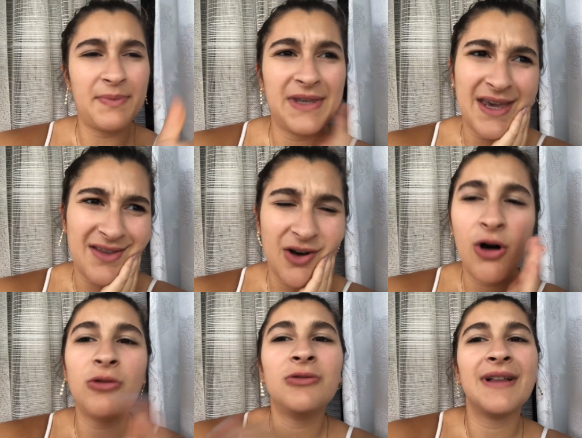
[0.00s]
but, yeah, the
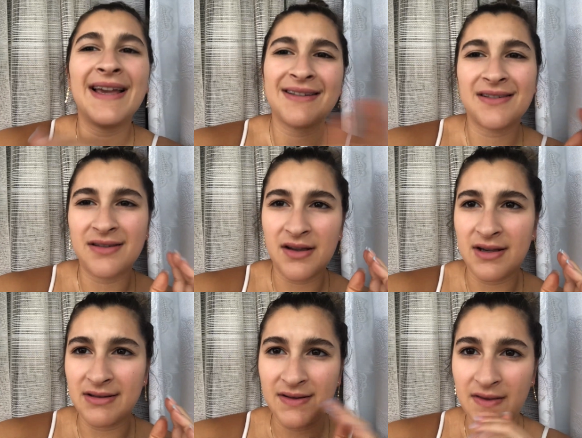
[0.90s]
whole
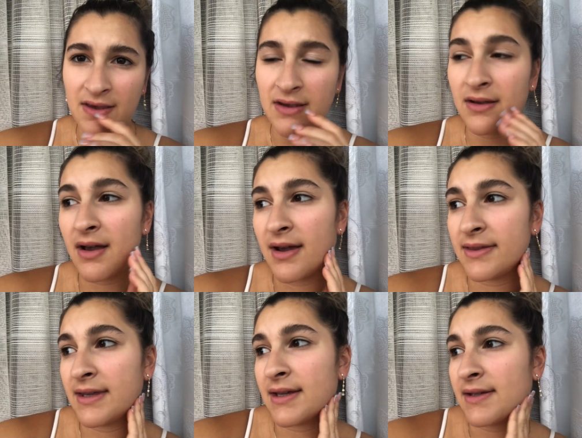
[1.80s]
exercise thing, I
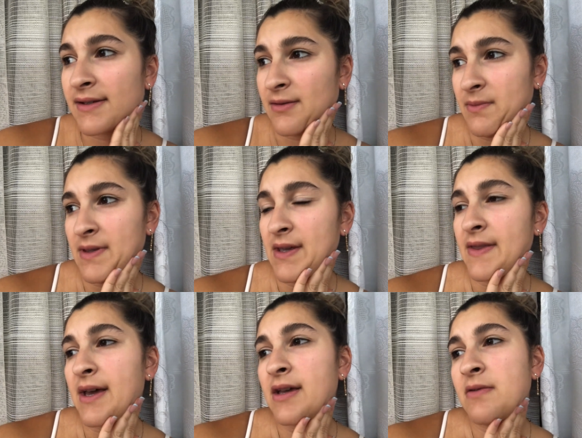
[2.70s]
think, is something
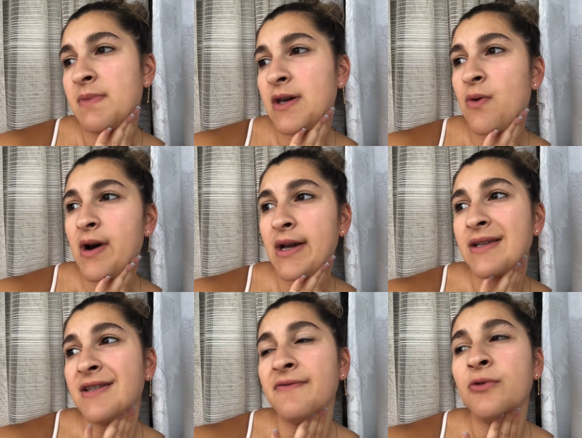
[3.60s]
that can be quite
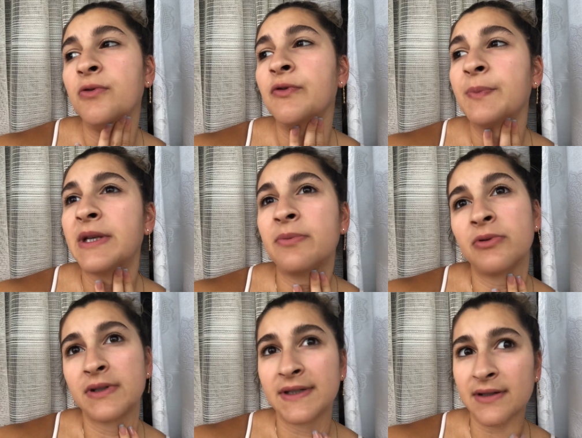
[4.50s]
difficult for people
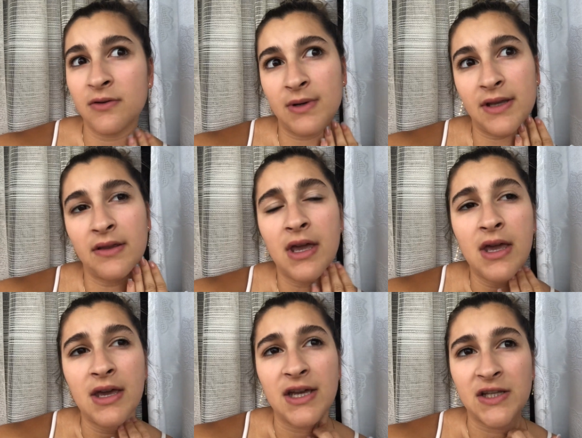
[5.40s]
to deal with,
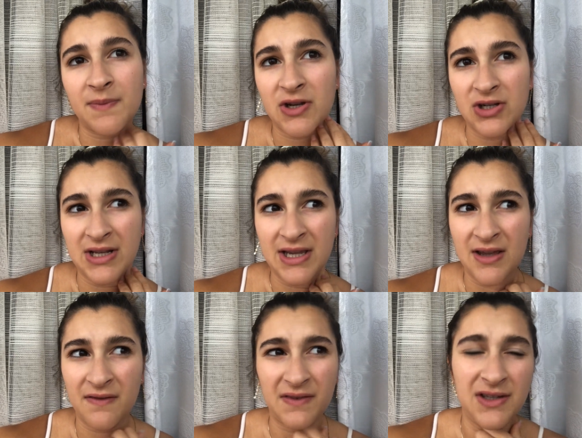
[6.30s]
especially
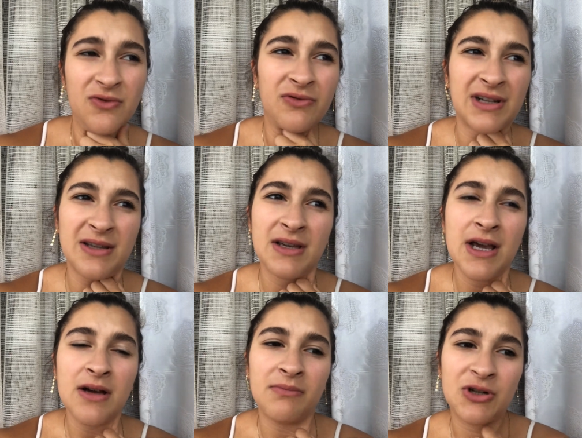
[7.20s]
if there's not really
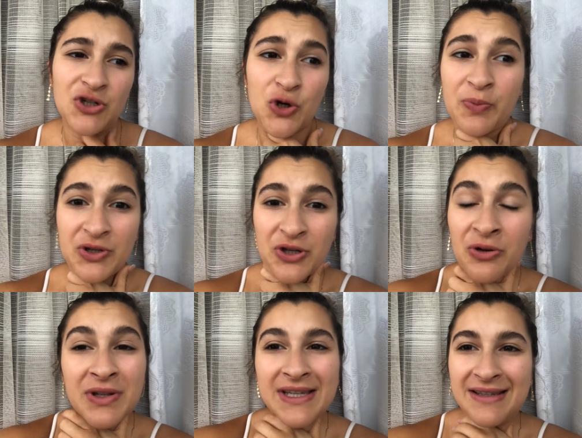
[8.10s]
much
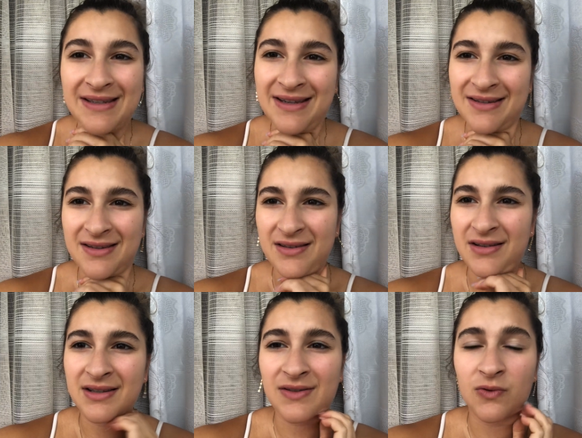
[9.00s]
opportunity to
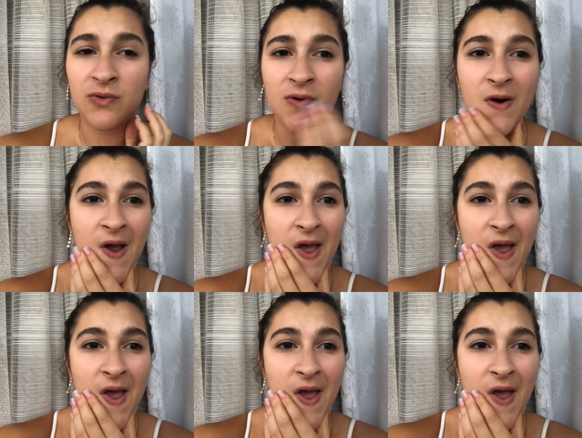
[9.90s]
exercise, or